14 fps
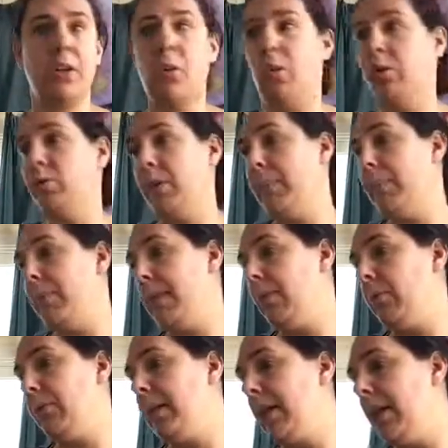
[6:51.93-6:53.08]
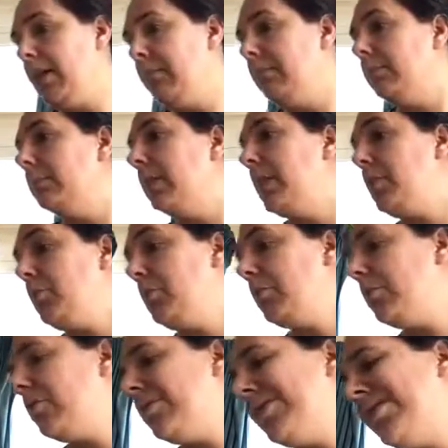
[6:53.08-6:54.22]
an old whip that will become a new
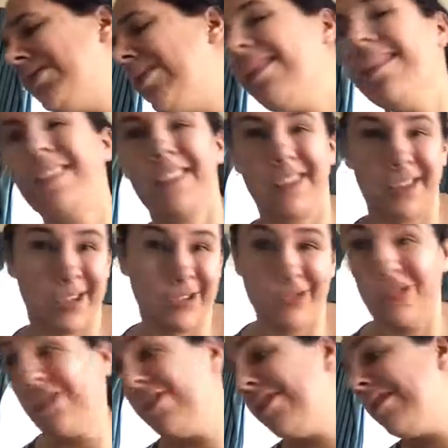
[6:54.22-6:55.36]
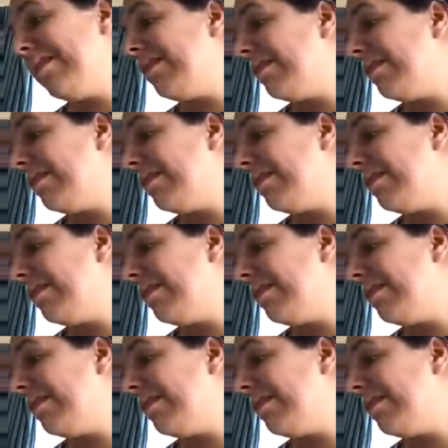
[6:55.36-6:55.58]
start-ish.